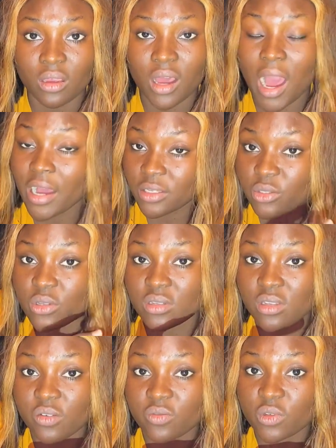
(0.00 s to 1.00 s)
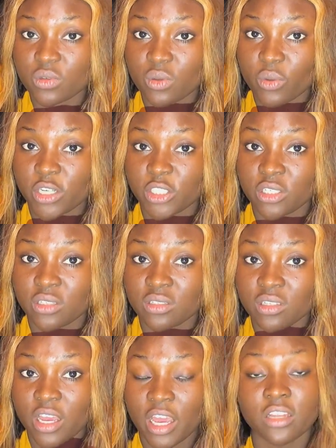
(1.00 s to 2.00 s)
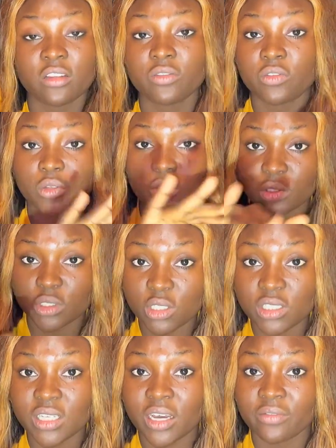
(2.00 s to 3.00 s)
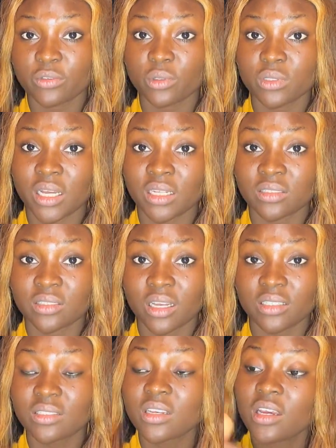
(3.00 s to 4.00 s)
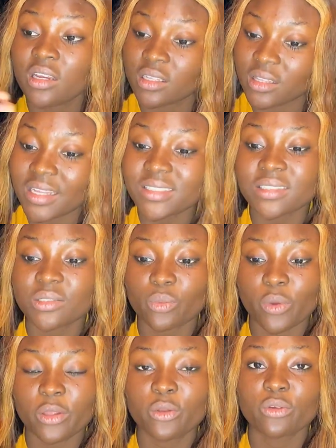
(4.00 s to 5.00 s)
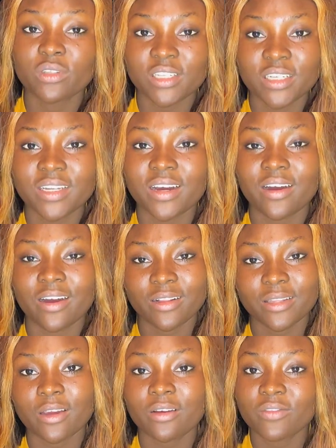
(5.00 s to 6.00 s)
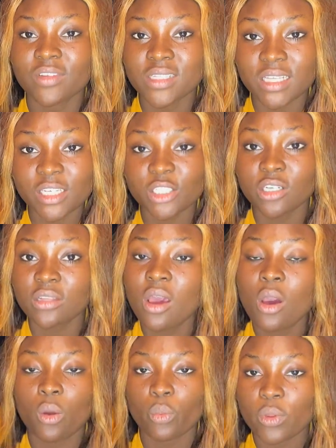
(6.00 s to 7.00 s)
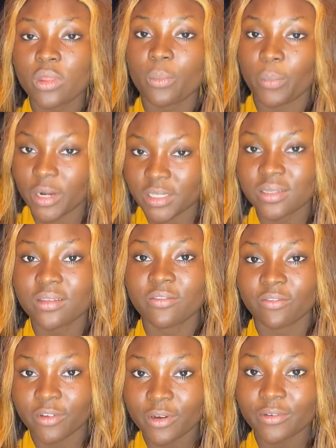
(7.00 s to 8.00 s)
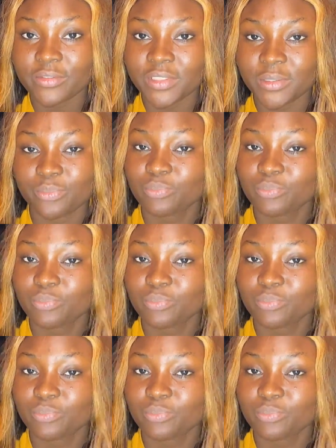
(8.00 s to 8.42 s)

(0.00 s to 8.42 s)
ask yourself those questions and if you do not have those answers that is when you need a healthy conversation with the person involved